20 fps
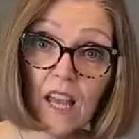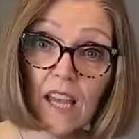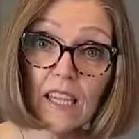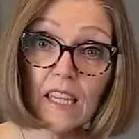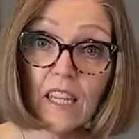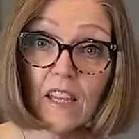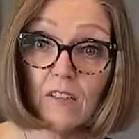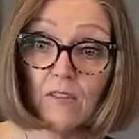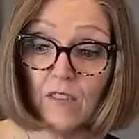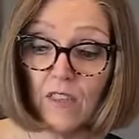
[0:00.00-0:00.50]
I
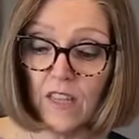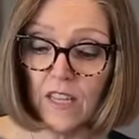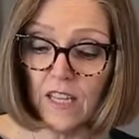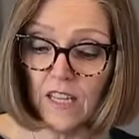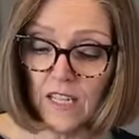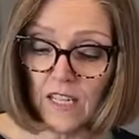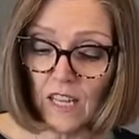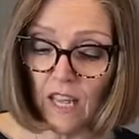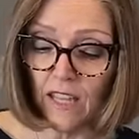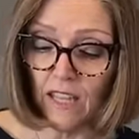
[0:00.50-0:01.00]
love
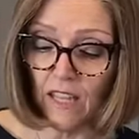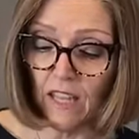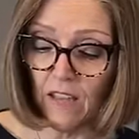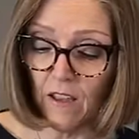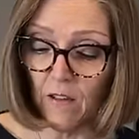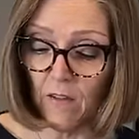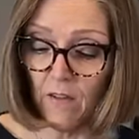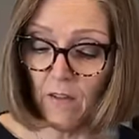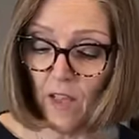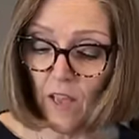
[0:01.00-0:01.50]
these. I
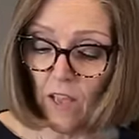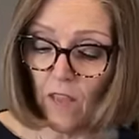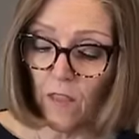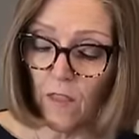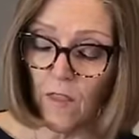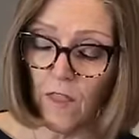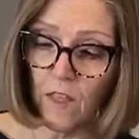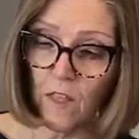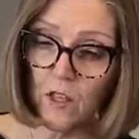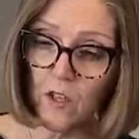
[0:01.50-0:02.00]
love
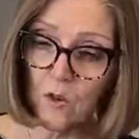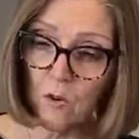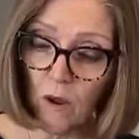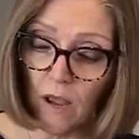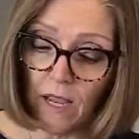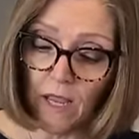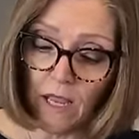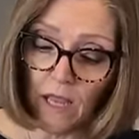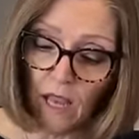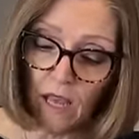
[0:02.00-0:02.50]
the
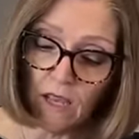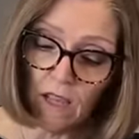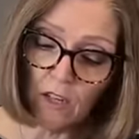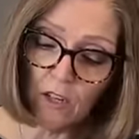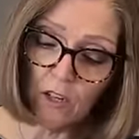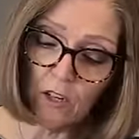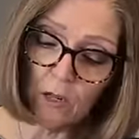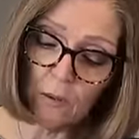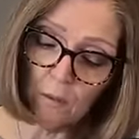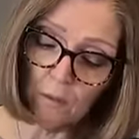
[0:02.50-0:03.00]

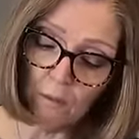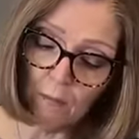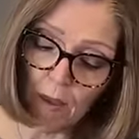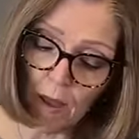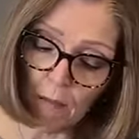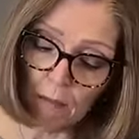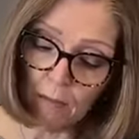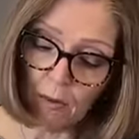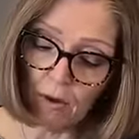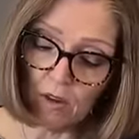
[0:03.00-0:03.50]
tri-colored
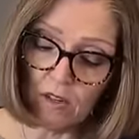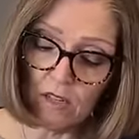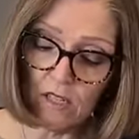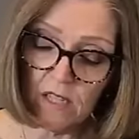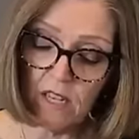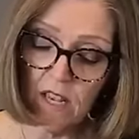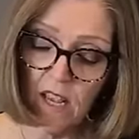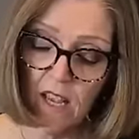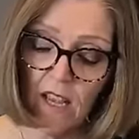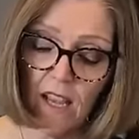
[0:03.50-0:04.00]
peppers,